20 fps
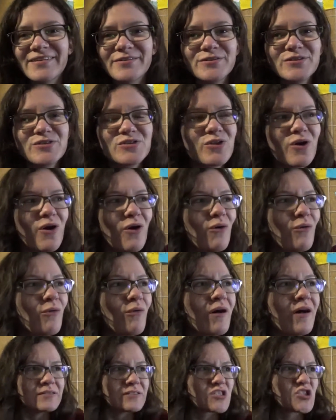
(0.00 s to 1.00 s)
there's
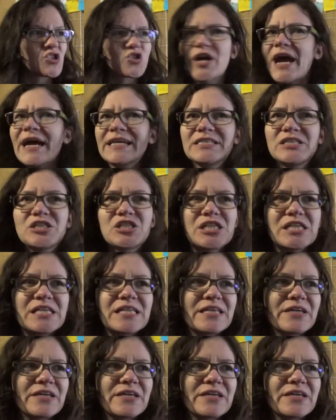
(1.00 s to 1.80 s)
no strategy,